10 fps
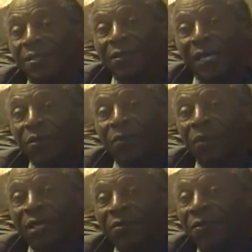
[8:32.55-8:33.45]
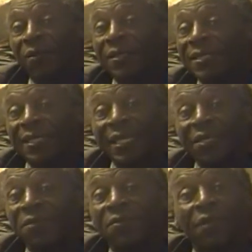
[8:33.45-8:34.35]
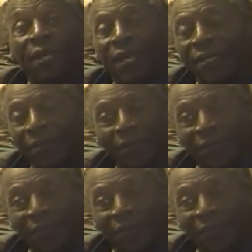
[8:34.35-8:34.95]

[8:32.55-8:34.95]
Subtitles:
you got to pass from one stage to another.